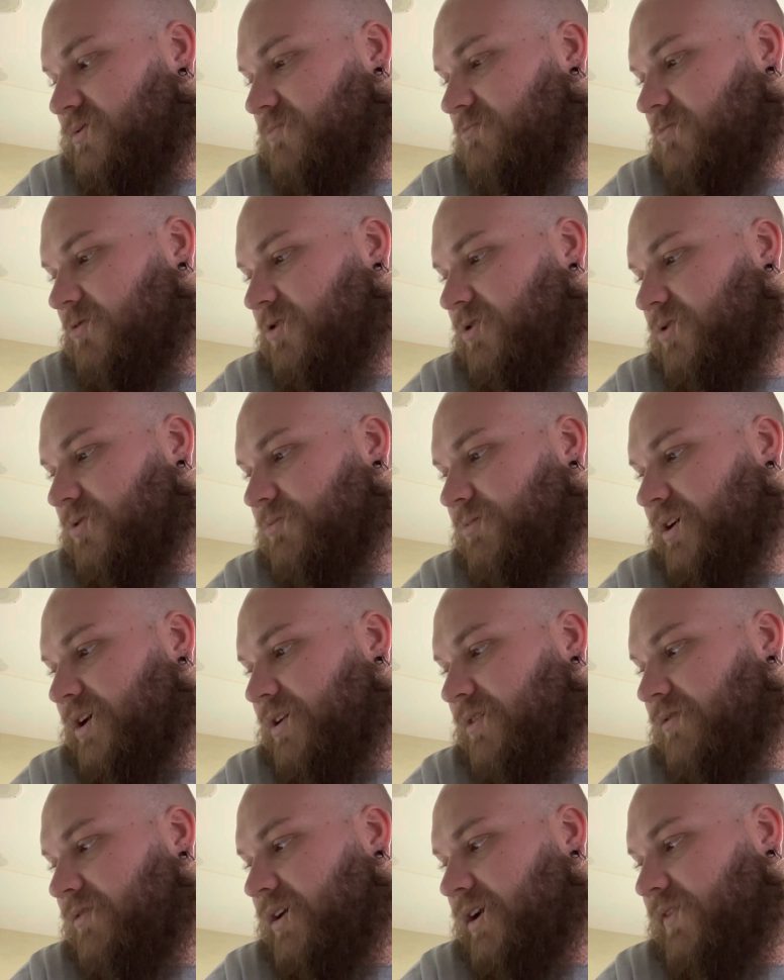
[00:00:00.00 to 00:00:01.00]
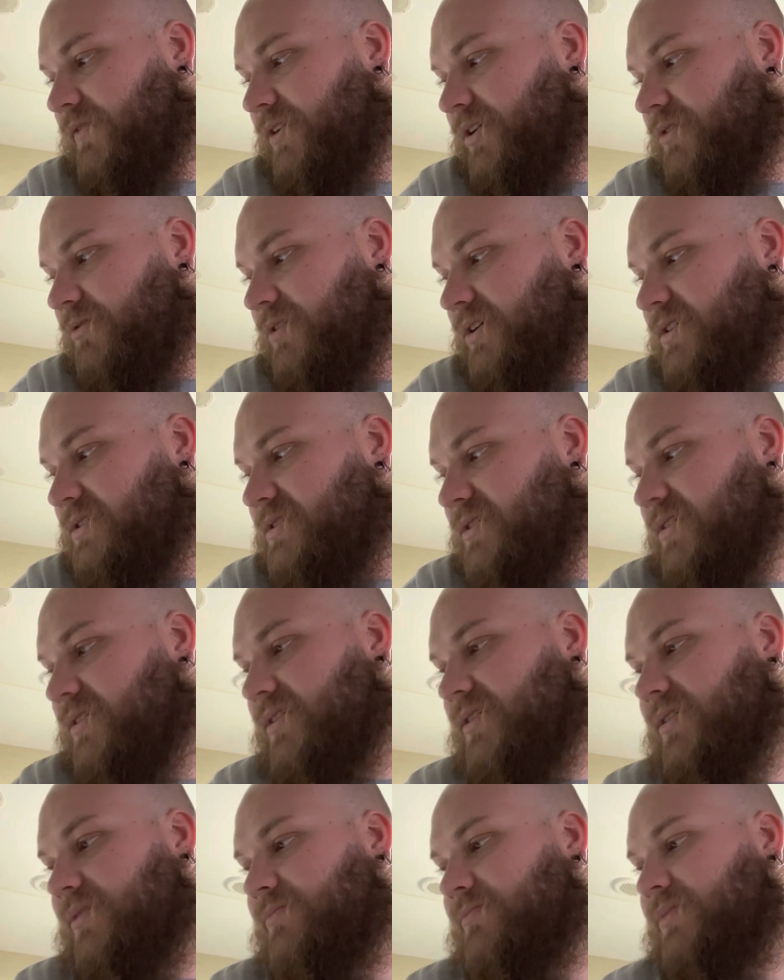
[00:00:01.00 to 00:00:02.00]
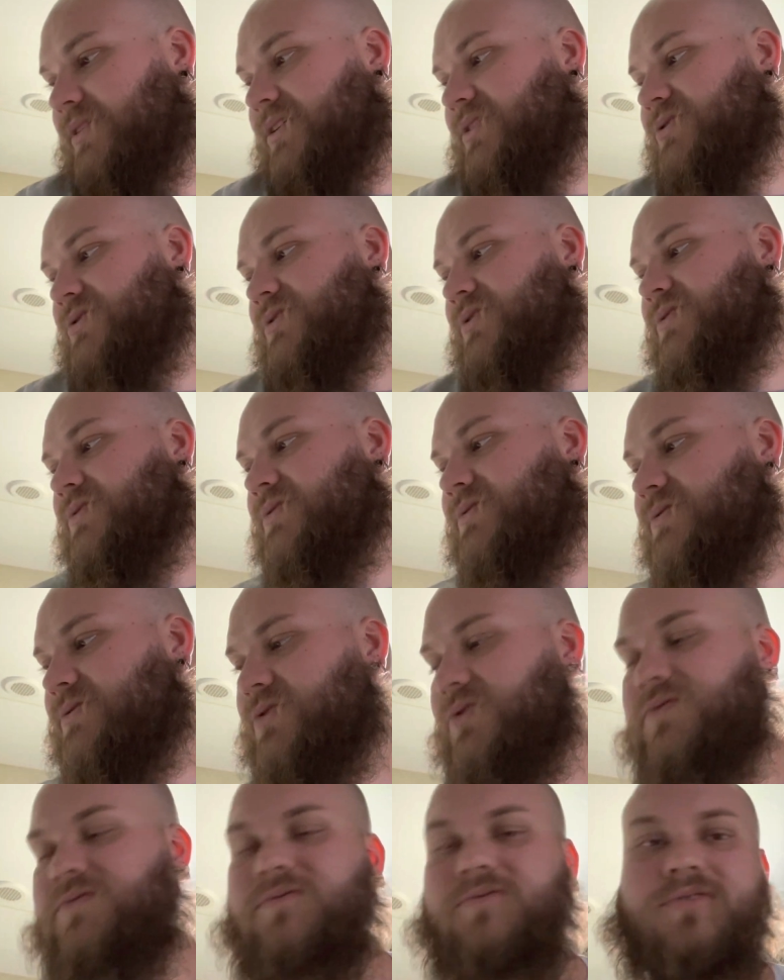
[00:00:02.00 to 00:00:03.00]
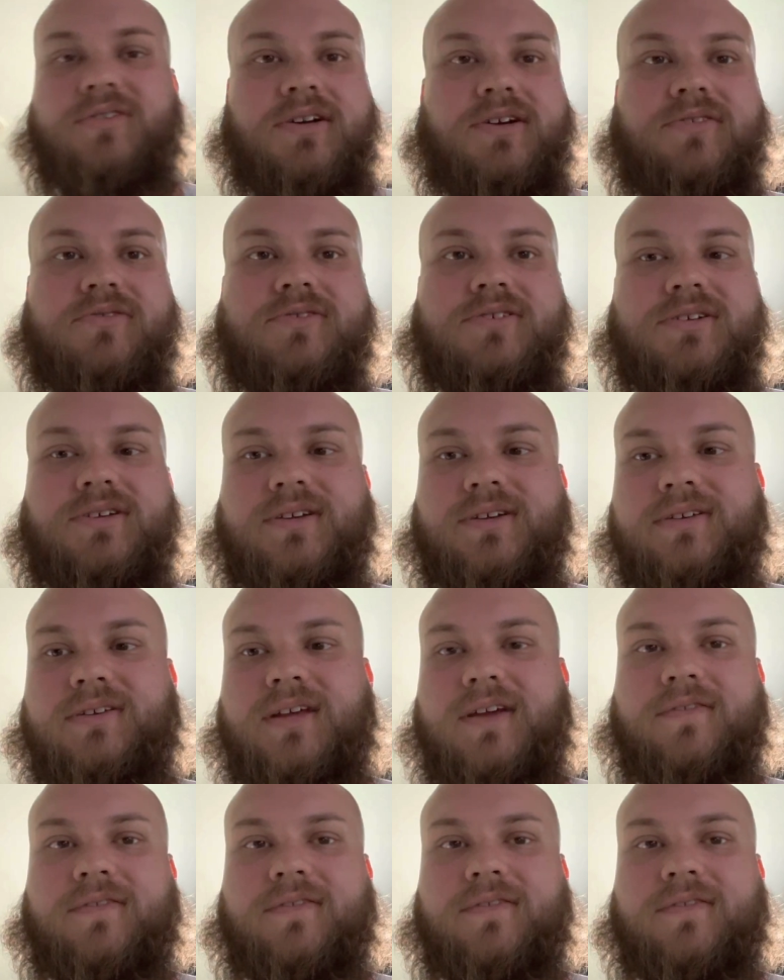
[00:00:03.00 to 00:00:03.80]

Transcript: running around having a great time because she is so full of energy.